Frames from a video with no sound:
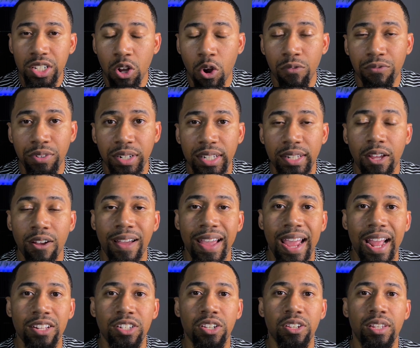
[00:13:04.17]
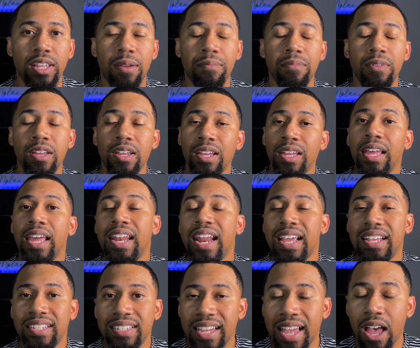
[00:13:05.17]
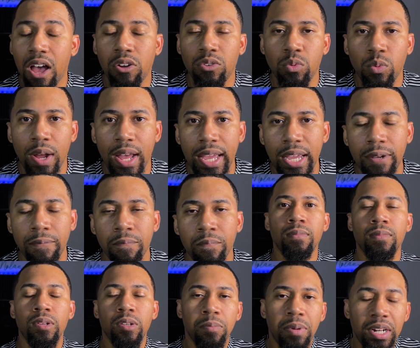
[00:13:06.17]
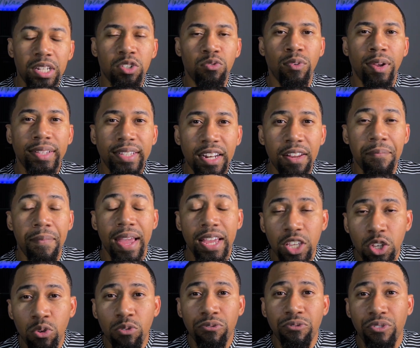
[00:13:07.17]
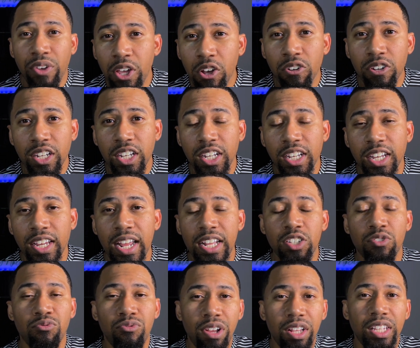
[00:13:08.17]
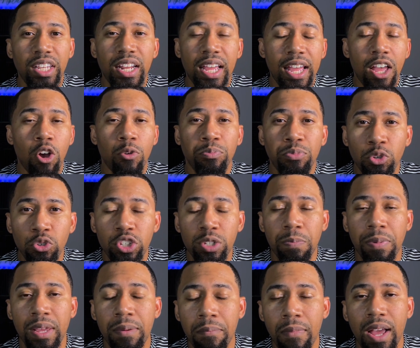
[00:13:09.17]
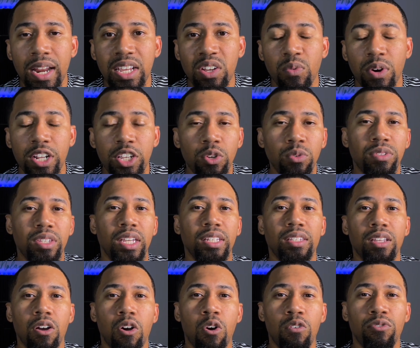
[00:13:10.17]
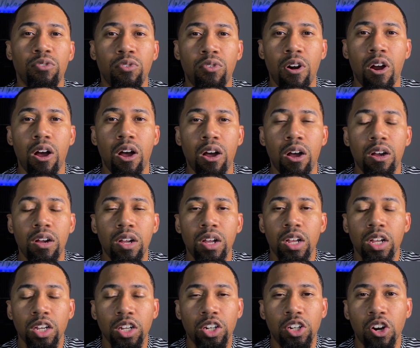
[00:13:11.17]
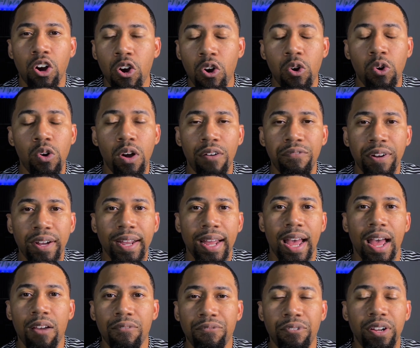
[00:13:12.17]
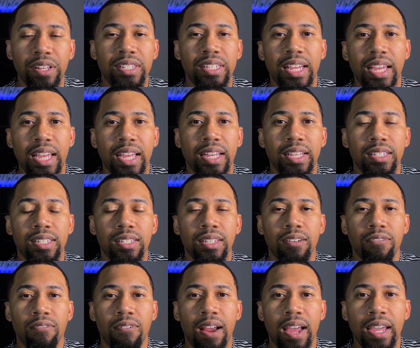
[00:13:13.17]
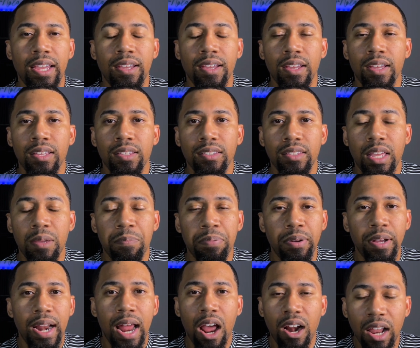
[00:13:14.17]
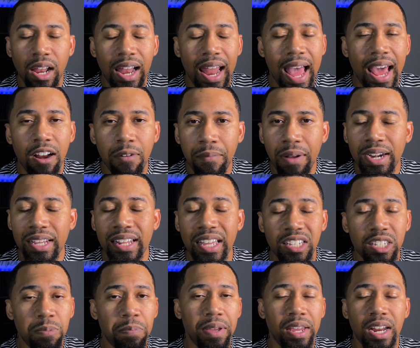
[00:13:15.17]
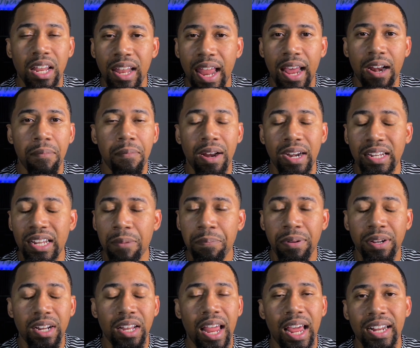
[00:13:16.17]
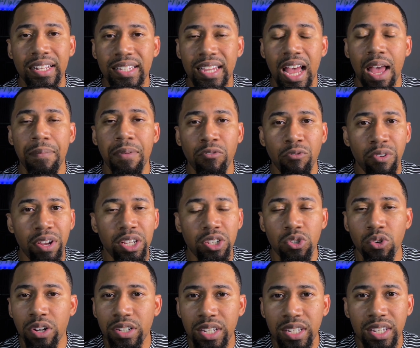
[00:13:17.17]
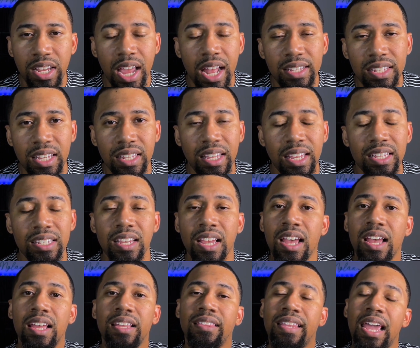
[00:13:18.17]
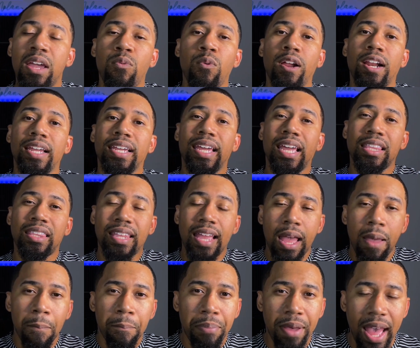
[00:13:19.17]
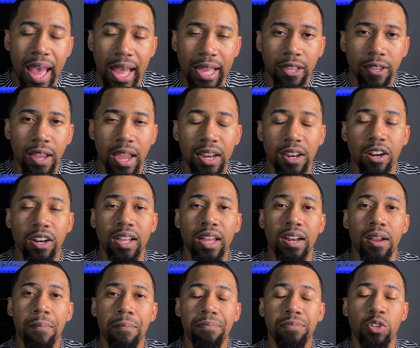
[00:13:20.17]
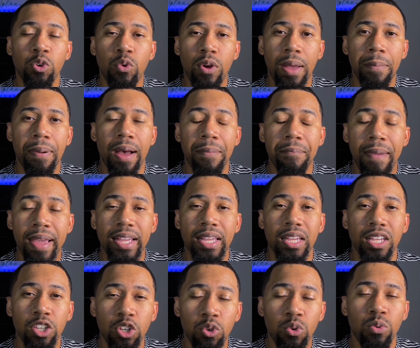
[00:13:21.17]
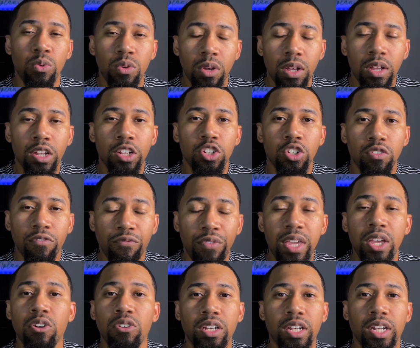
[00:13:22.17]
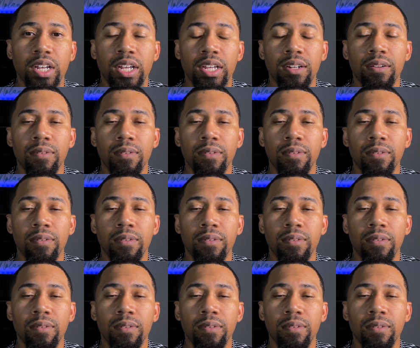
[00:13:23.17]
Hopefully they'll answer them in a sound way. But it's really to make you feel good. It's really to help you spend money. What do you think the overall goal of a conference is, right? They put out a lot of money. They spend a lot of money. They put a lot of time and resources into this. They want to get that back. And they're going to do it by making you feel good.